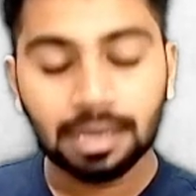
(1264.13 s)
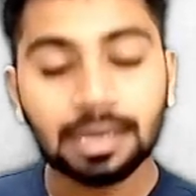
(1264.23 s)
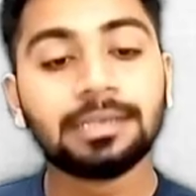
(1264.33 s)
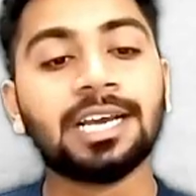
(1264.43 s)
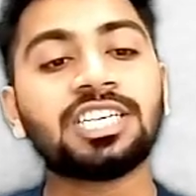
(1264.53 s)

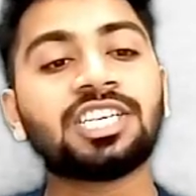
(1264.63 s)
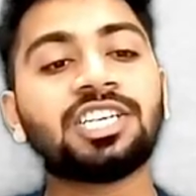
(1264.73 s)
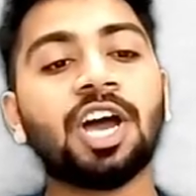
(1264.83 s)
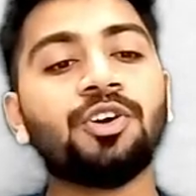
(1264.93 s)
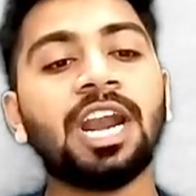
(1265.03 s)
Just now
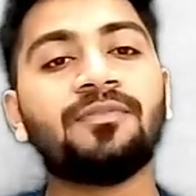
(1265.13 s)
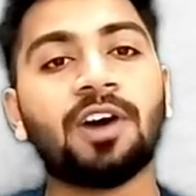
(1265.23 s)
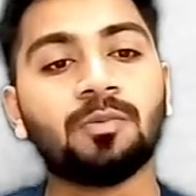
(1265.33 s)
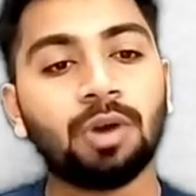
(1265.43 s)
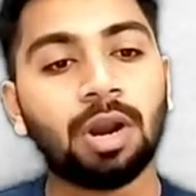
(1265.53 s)
you derive
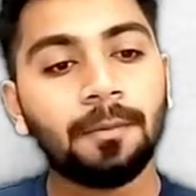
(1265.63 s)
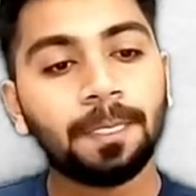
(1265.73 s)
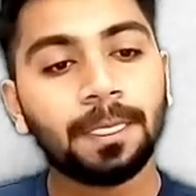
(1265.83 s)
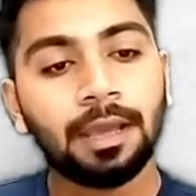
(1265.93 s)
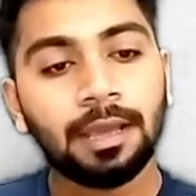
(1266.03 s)
formula.
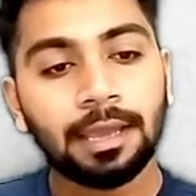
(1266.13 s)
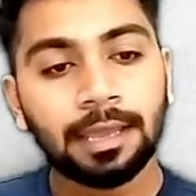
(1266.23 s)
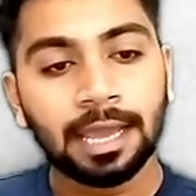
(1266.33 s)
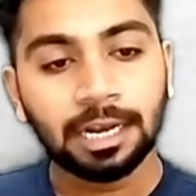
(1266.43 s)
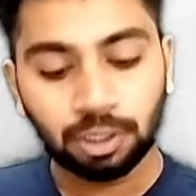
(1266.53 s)

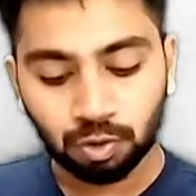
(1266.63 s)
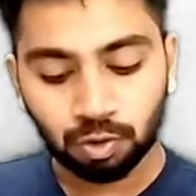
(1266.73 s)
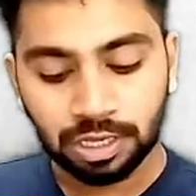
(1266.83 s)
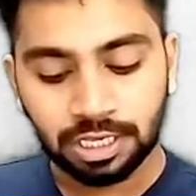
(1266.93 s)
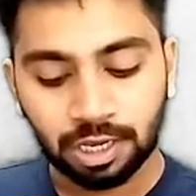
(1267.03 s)
N2 is
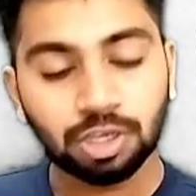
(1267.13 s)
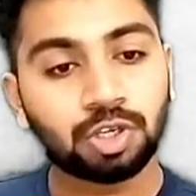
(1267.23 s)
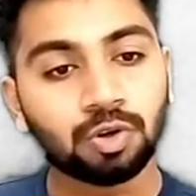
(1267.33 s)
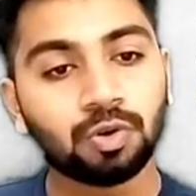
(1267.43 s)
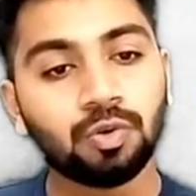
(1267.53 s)
equals
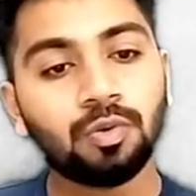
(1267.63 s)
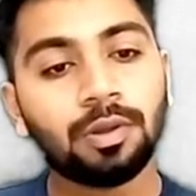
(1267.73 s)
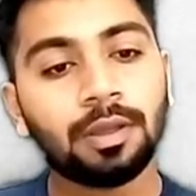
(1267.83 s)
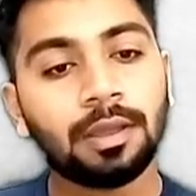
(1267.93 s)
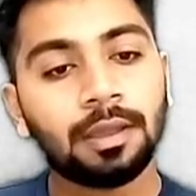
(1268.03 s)
to
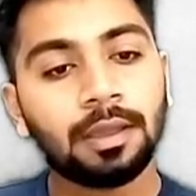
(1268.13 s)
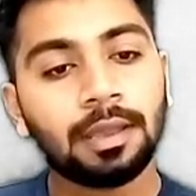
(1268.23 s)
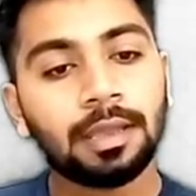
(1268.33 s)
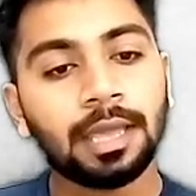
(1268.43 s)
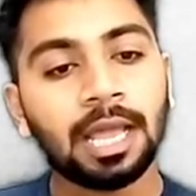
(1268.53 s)

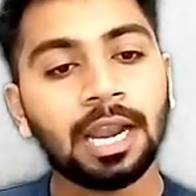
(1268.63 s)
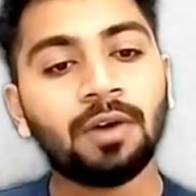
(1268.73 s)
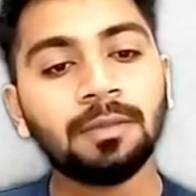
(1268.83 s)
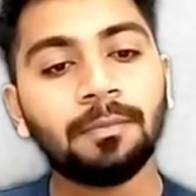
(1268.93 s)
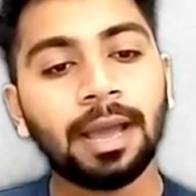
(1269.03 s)

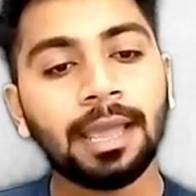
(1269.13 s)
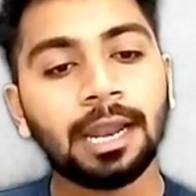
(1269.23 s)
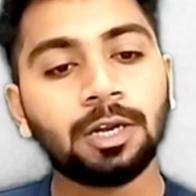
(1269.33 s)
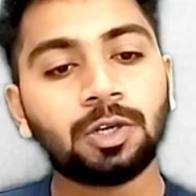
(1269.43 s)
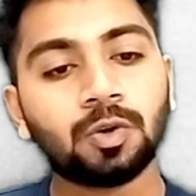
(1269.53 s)
L1 by
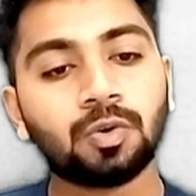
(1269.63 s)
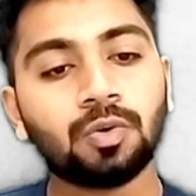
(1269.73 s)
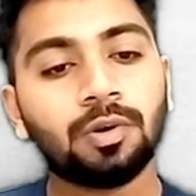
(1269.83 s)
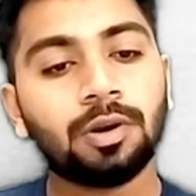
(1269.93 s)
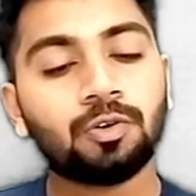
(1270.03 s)

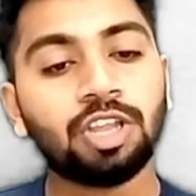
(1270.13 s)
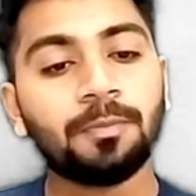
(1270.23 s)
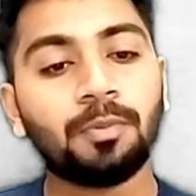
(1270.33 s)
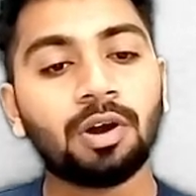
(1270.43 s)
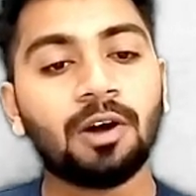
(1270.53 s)
L2 to the
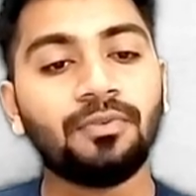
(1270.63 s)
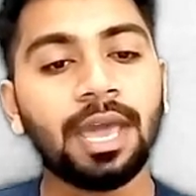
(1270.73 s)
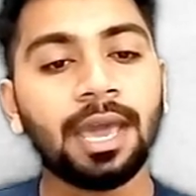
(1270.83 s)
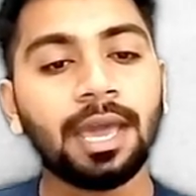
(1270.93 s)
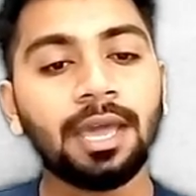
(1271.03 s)
power of
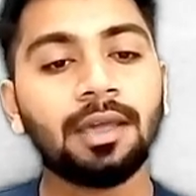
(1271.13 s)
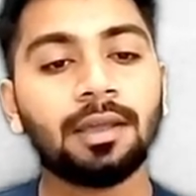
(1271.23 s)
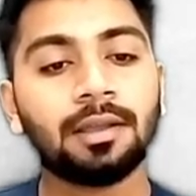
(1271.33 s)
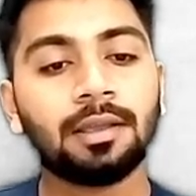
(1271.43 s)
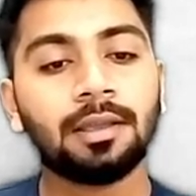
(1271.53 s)
A
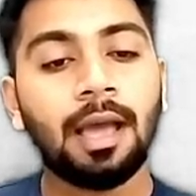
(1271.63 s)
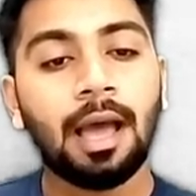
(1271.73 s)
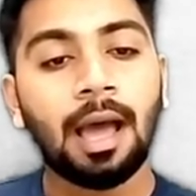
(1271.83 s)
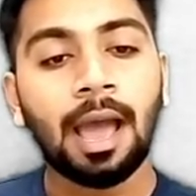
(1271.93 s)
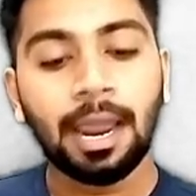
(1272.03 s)

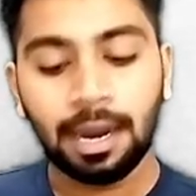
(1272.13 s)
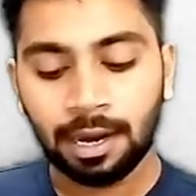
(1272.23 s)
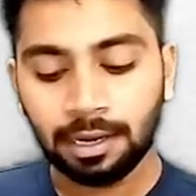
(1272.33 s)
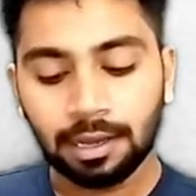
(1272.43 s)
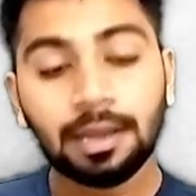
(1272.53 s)

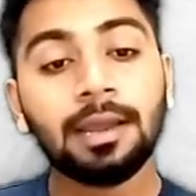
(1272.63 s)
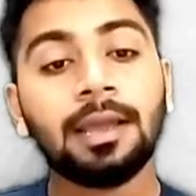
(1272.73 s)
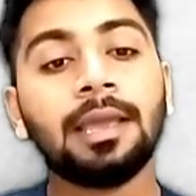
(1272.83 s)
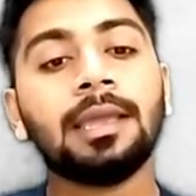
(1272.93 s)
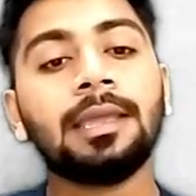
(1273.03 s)
and
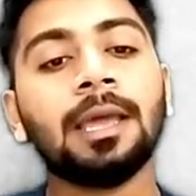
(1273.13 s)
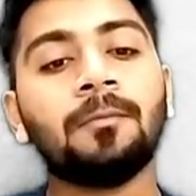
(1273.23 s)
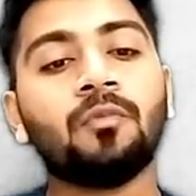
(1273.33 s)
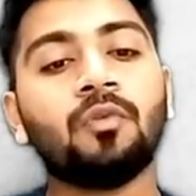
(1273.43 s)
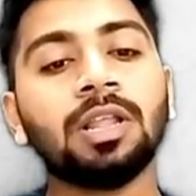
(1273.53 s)

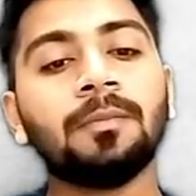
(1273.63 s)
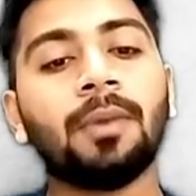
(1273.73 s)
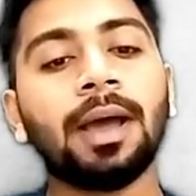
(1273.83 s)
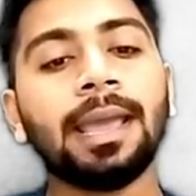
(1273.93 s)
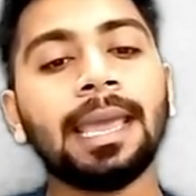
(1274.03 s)
M1
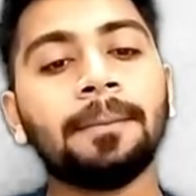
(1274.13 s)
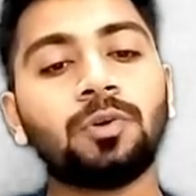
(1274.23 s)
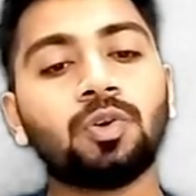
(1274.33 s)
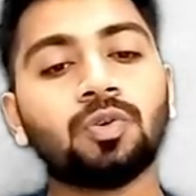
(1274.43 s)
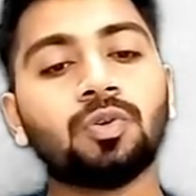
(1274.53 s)
by
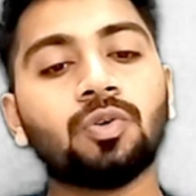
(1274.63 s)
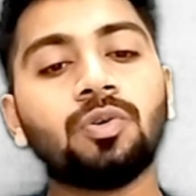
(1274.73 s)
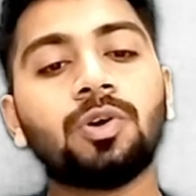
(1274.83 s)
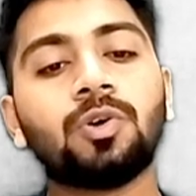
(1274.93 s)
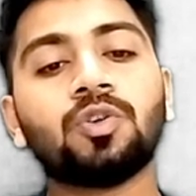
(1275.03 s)
M2
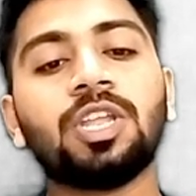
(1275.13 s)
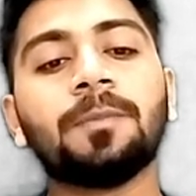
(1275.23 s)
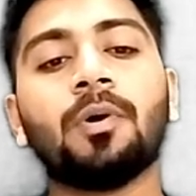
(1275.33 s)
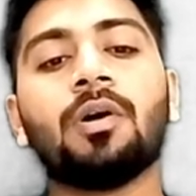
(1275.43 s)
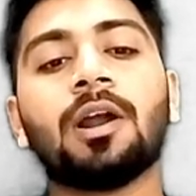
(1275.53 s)
to the
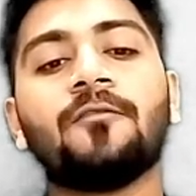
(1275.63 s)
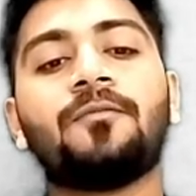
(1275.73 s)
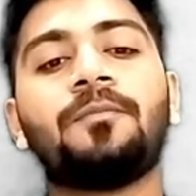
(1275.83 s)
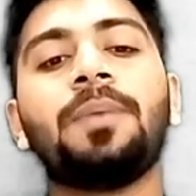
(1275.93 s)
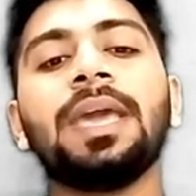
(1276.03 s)
power
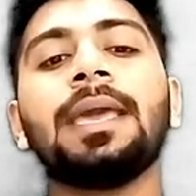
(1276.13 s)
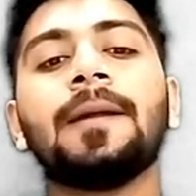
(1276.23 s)
of P